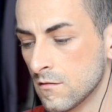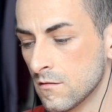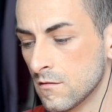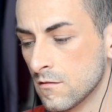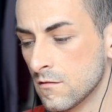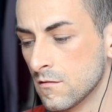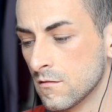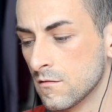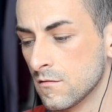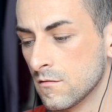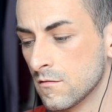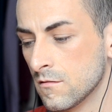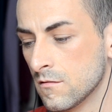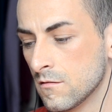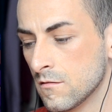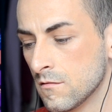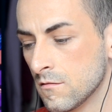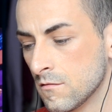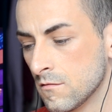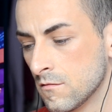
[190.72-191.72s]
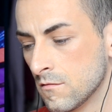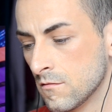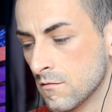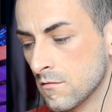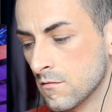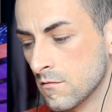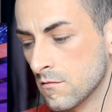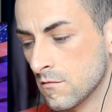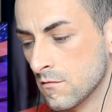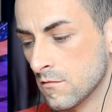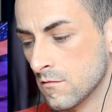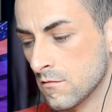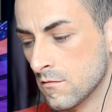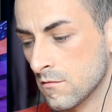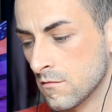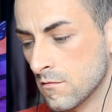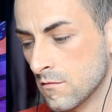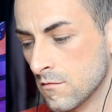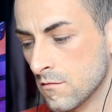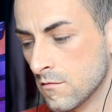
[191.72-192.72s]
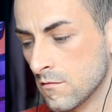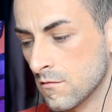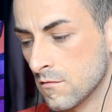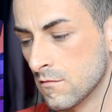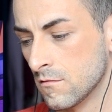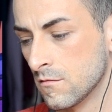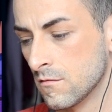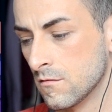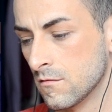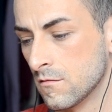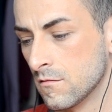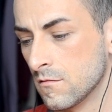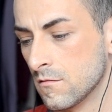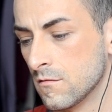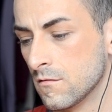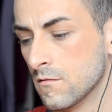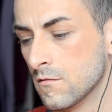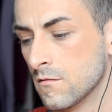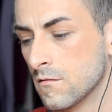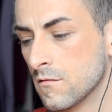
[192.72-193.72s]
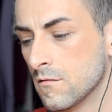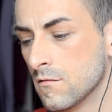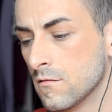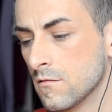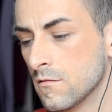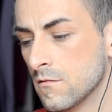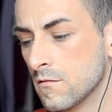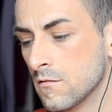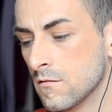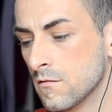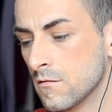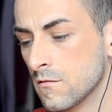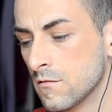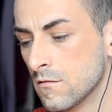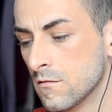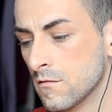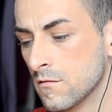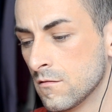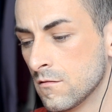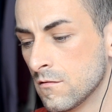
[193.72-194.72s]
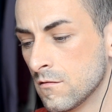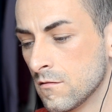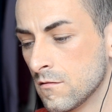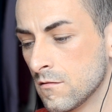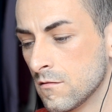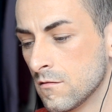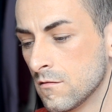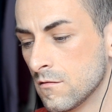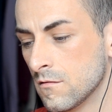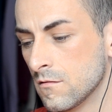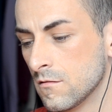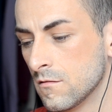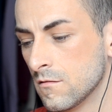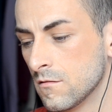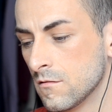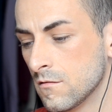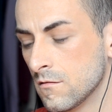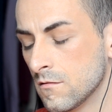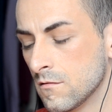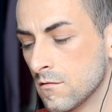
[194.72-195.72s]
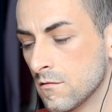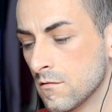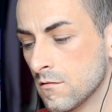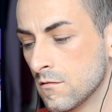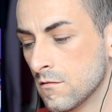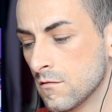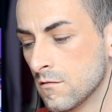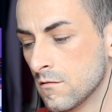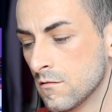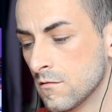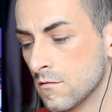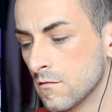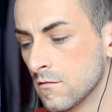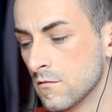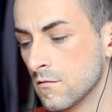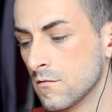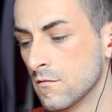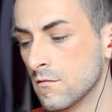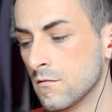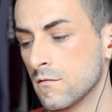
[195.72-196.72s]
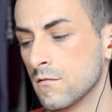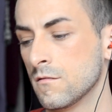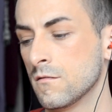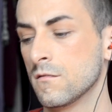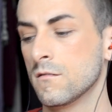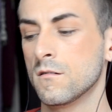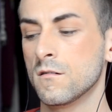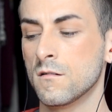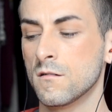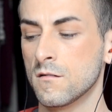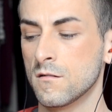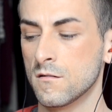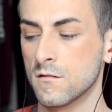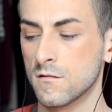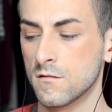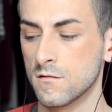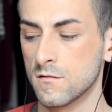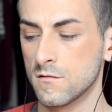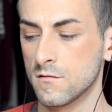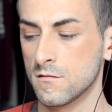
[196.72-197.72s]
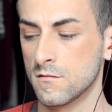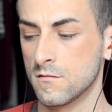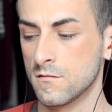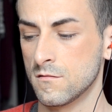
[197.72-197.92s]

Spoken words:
No one is speaking in this clip.